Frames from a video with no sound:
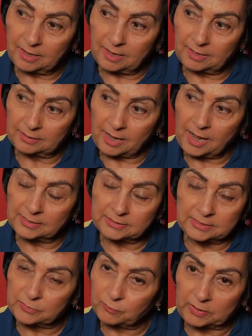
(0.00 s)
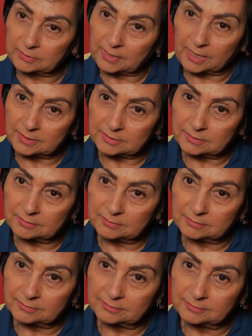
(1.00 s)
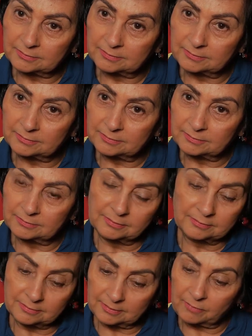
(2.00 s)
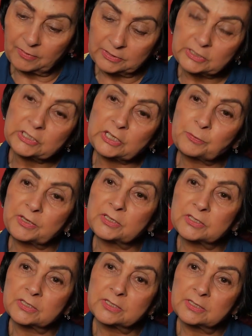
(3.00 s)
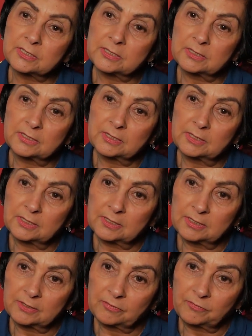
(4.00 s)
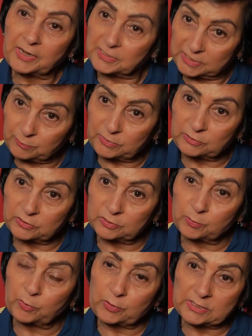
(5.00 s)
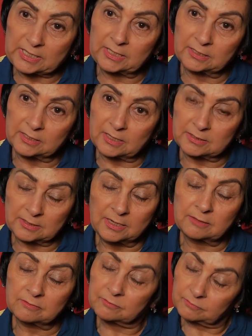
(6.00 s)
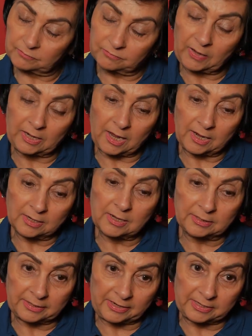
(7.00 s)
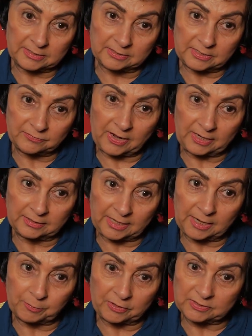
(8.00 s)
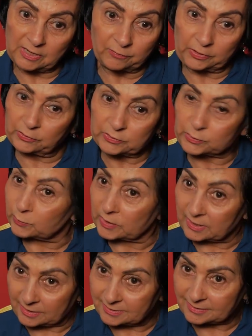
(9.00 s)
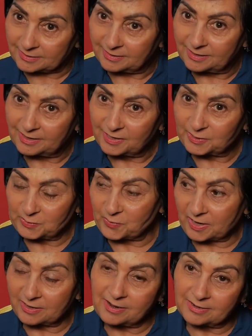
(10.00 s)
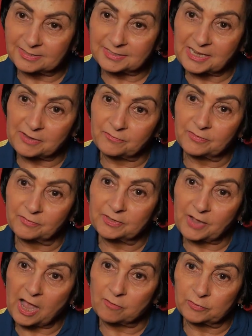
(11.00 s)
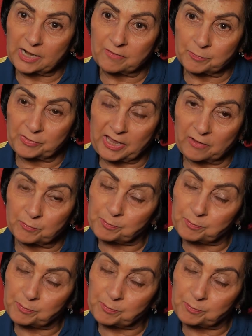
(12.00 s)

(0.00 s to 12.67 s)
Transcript: And I didn't want that. I wanted to keep it very similar to the boys and girls. Well, I can't really define that because I've only got 2 girls, so I can't say how would I have behaved.